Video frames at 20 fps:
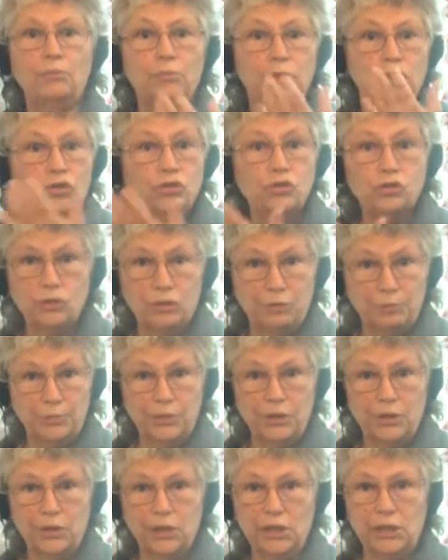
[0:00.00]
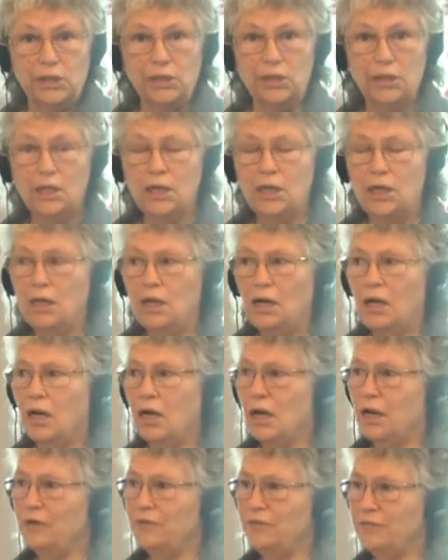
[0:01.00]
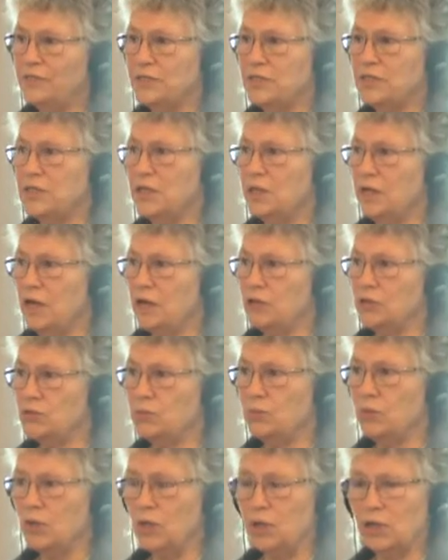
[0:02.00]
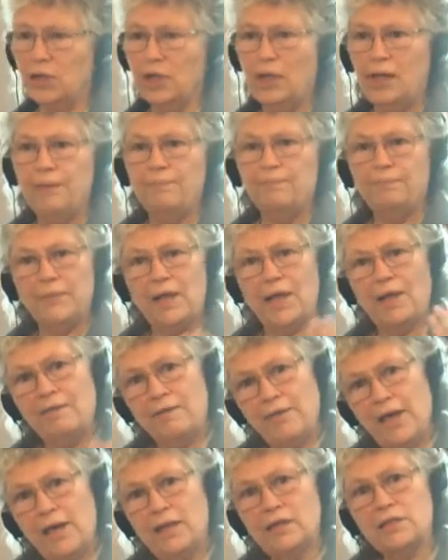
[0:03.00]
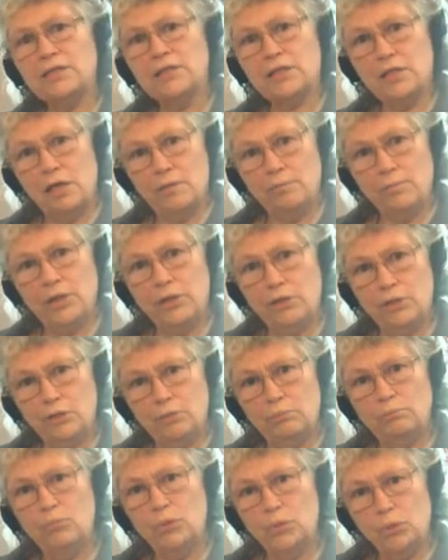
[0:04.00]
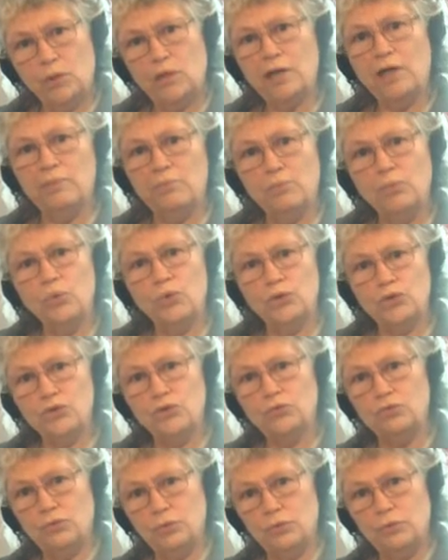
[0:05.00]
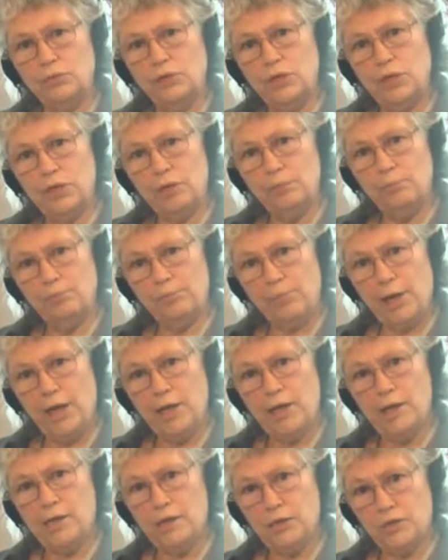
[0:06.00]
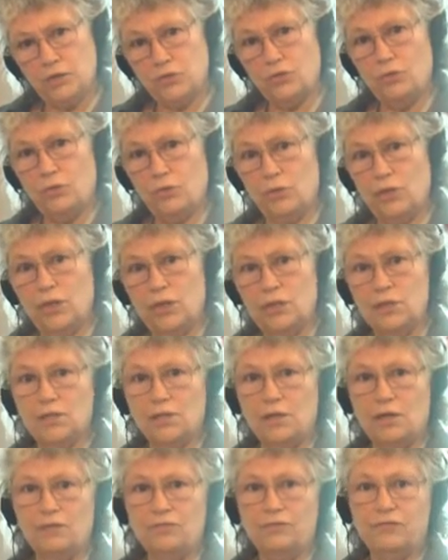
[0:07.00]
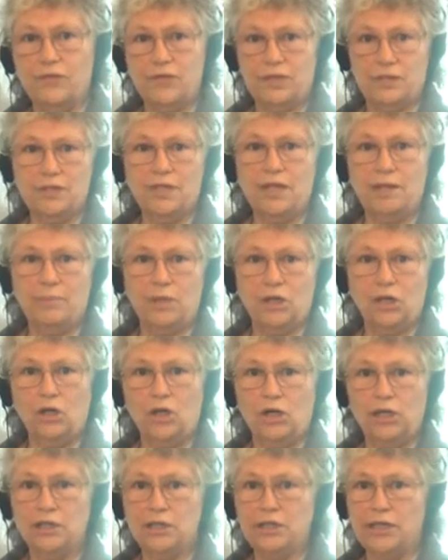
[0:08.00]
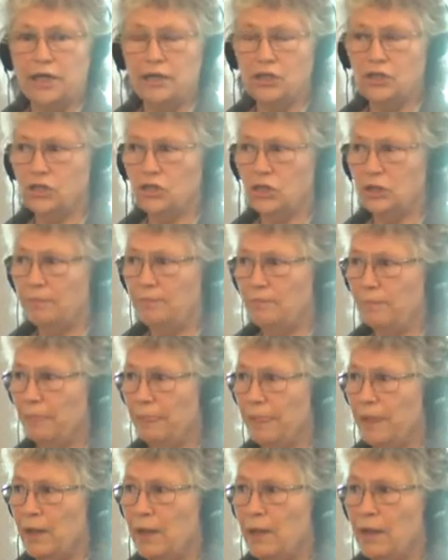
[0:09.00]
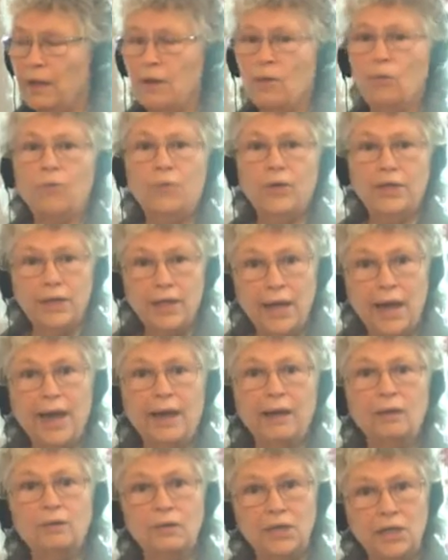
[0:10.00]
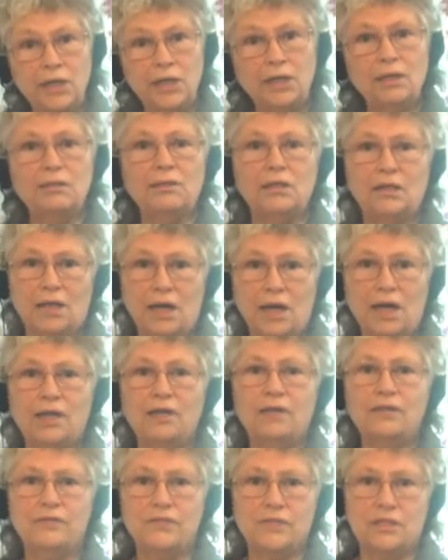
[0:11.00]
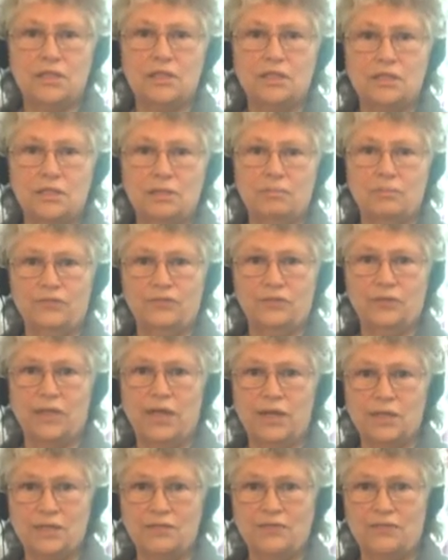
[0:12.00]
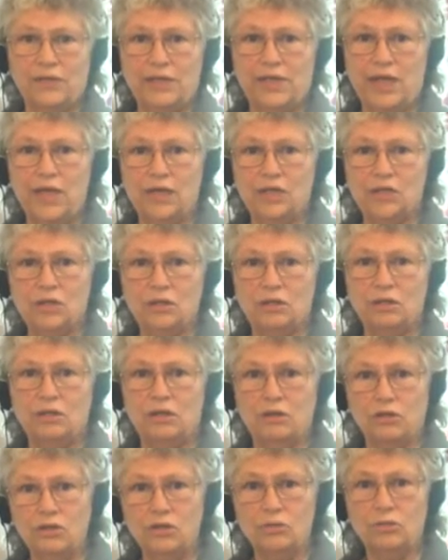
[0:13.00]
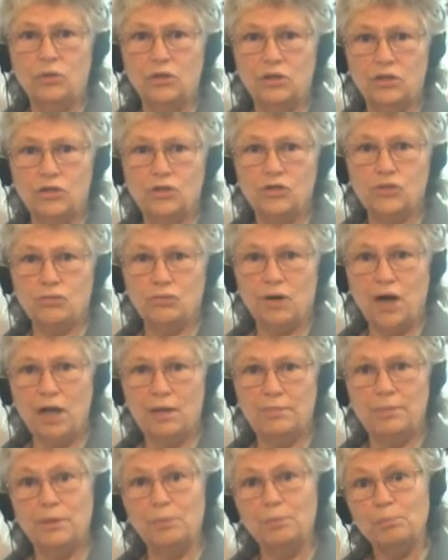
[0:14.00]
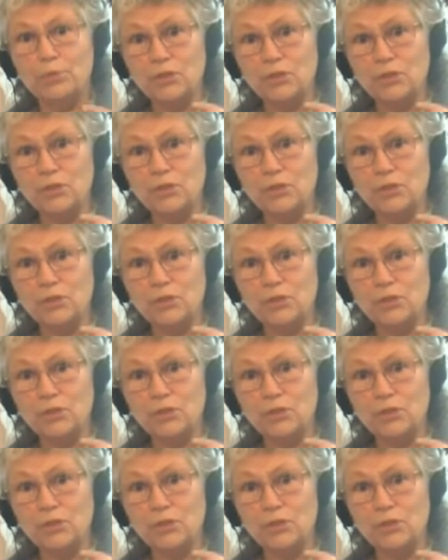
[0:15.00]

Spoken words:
a mature period of Sinan's work. And that has come under more and more scrutiny by historians of Islamic architecture. We now need the kind of system of classification that you are describing,